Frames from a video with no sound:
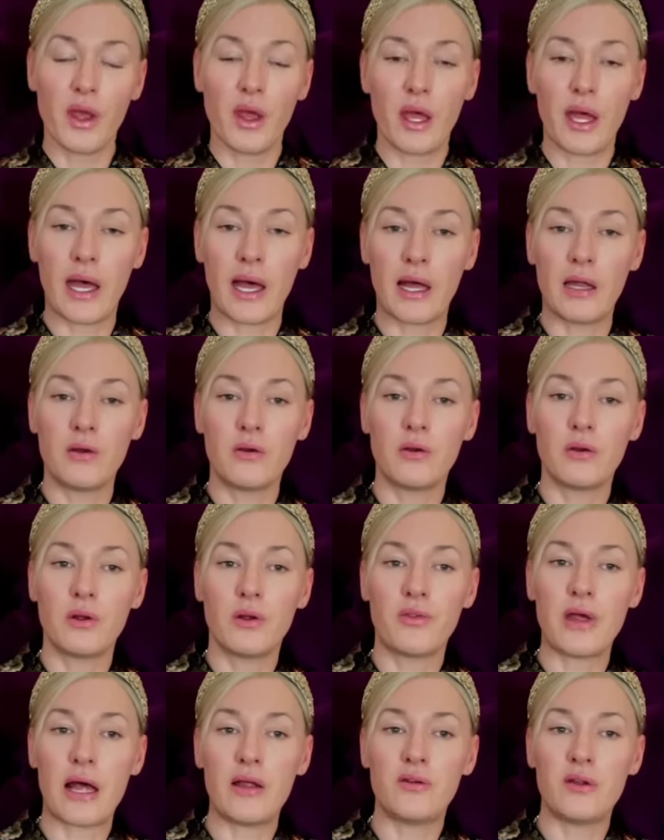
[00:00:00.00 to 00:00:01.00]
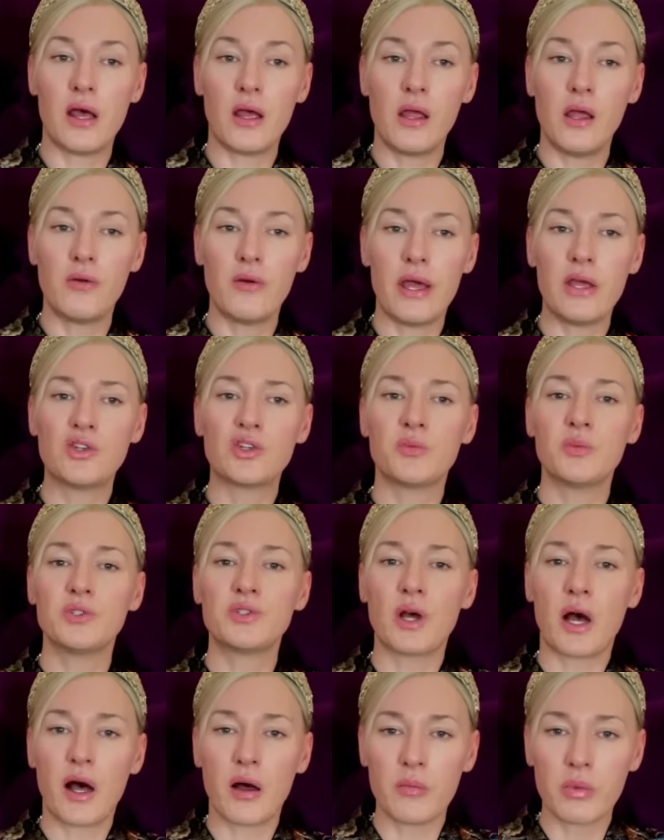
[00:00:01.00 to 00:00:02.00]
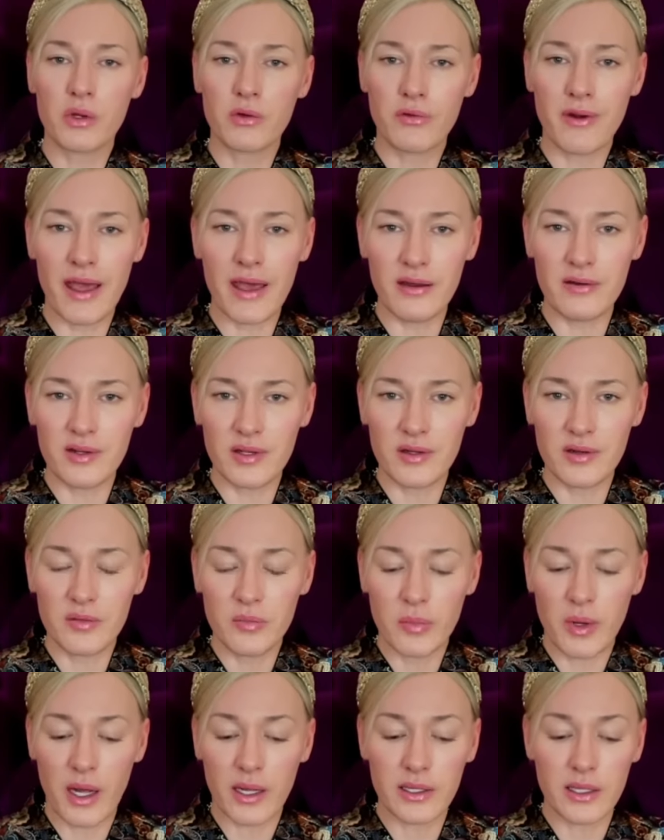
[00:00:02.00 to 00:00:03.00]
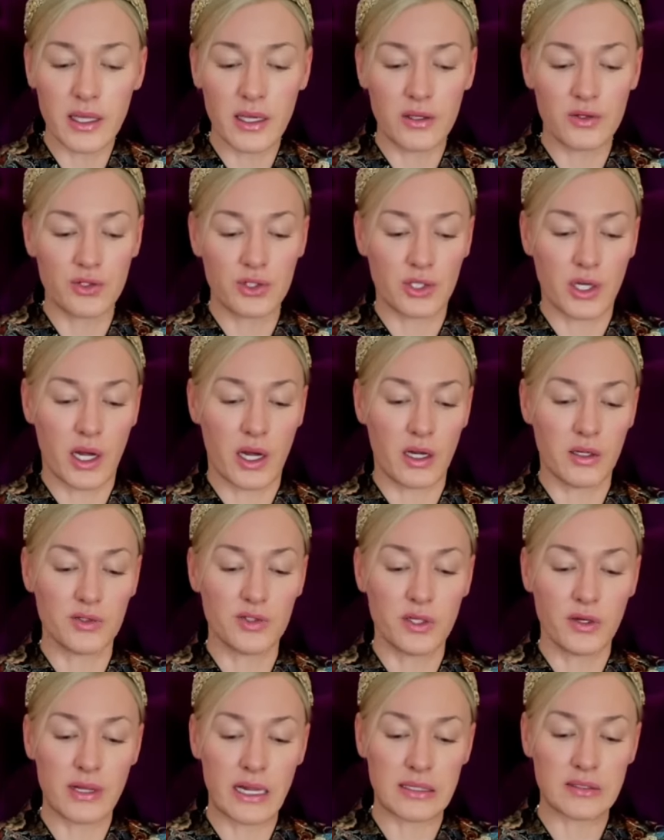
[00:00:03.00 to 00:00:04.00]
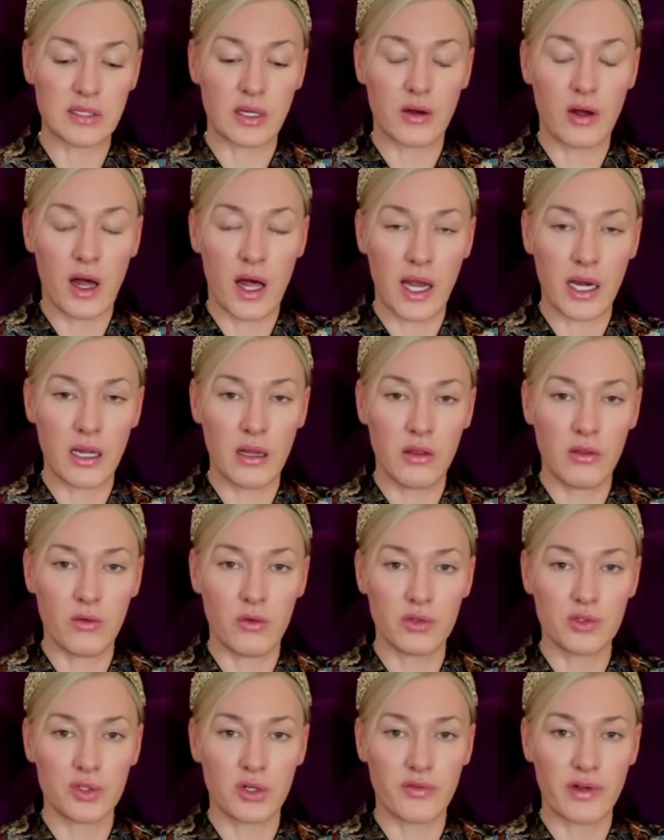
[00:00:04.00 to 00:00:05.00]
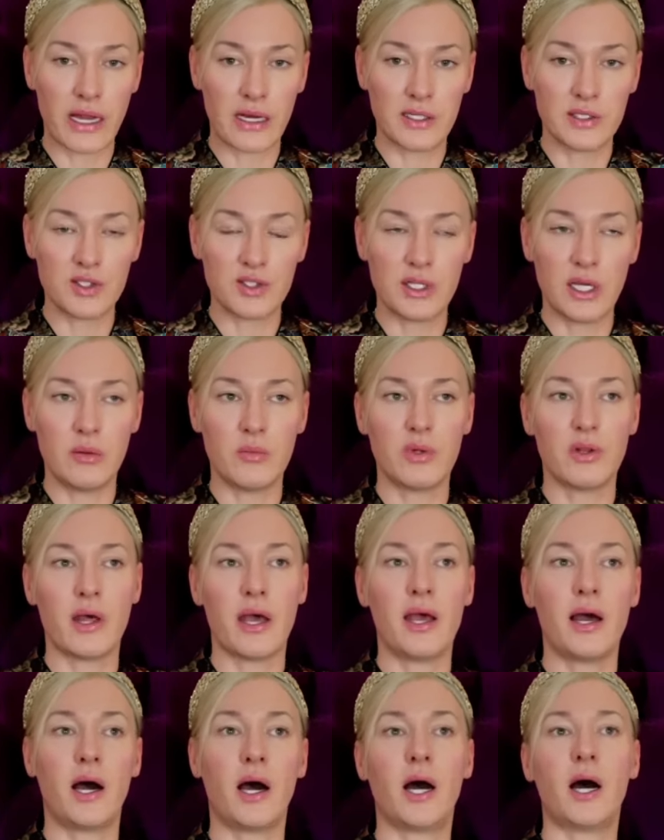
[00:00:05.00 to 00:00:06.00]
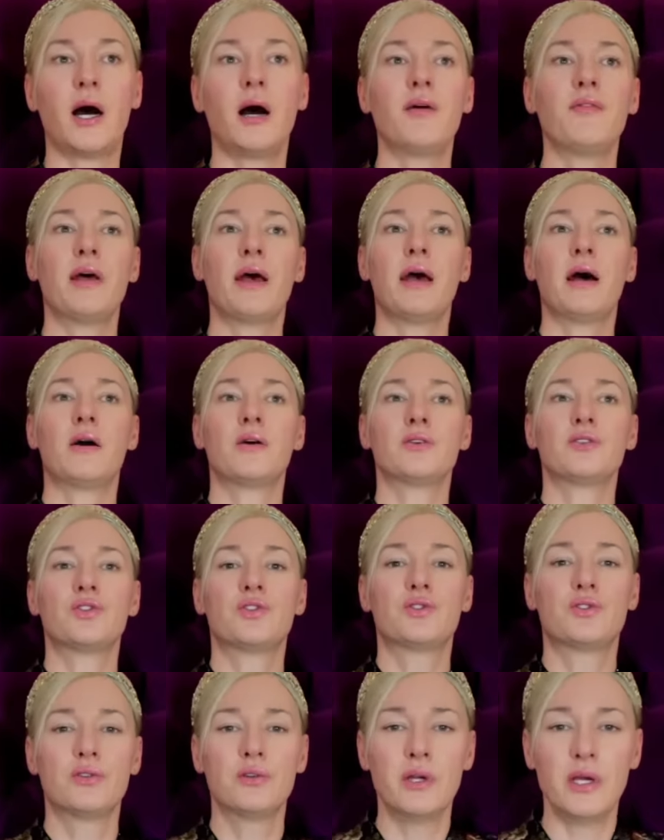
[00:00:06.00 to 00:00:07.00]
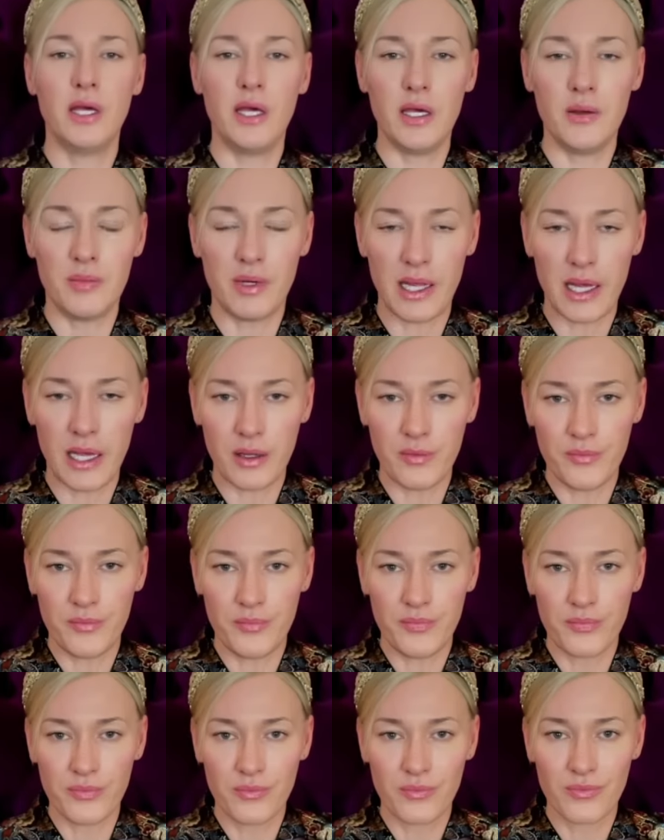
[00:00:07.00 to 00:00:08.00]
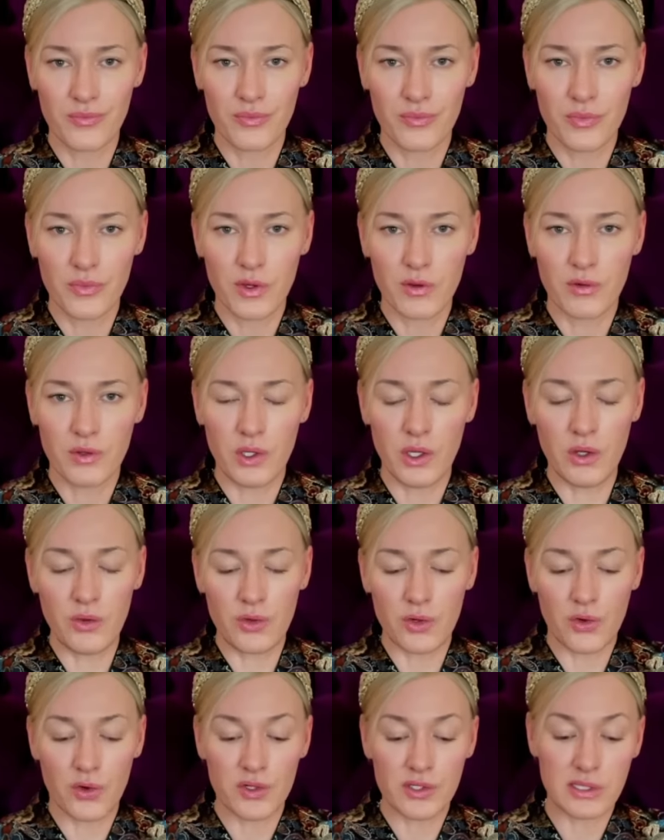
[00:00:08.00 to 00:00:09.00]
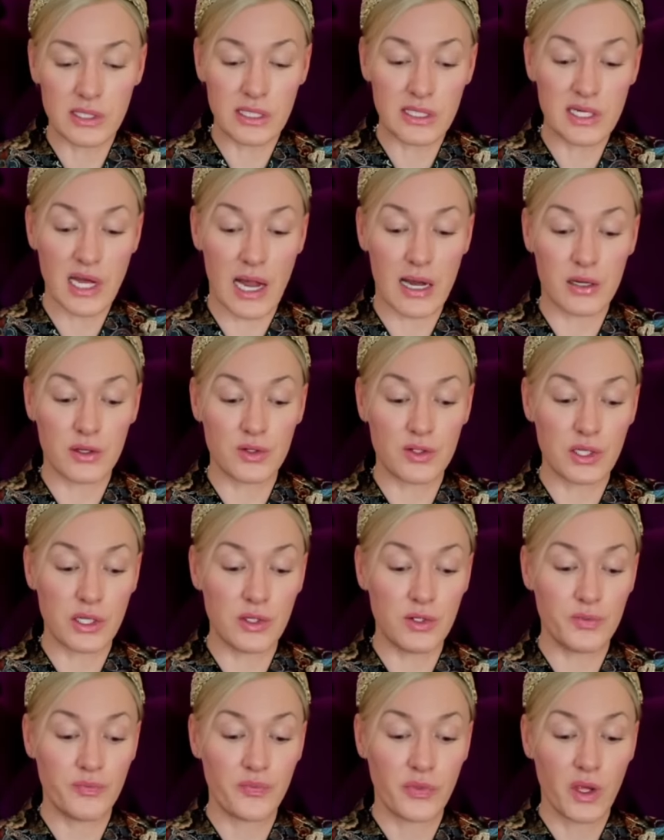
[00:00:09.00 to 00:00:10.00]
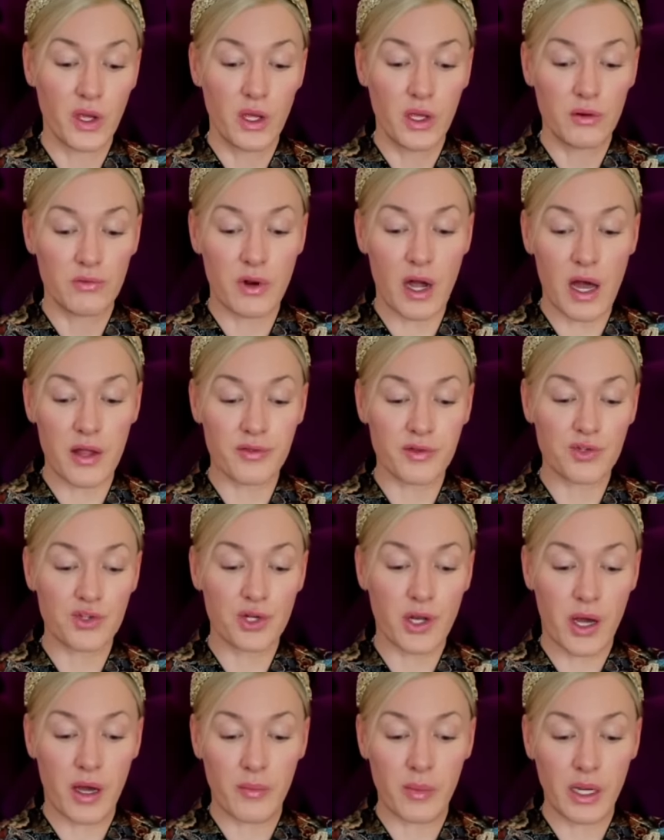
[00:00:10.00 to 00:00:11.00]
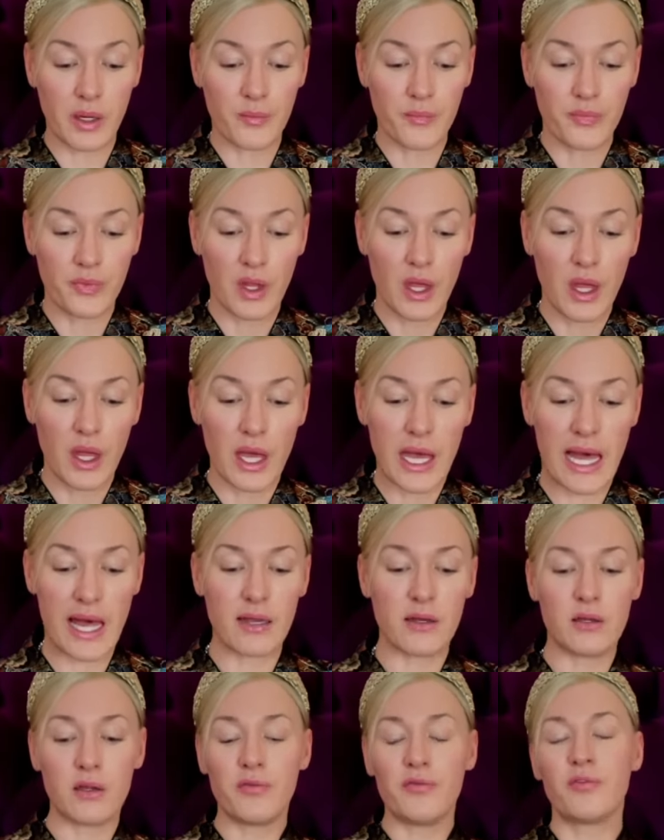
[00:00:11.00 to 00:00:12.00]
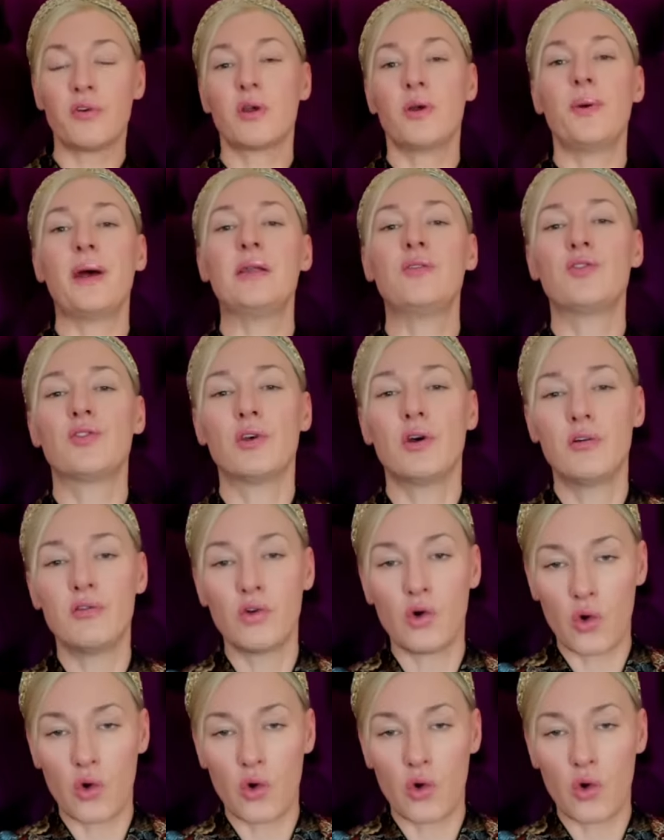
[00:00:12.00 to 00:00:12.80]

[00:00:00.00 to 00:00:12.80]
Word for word: and that decoration was upgraded by King Charles. So that's how highly thought of and esteemed they are. They are extremely ludicrously talented, rather charming, and a frequenter of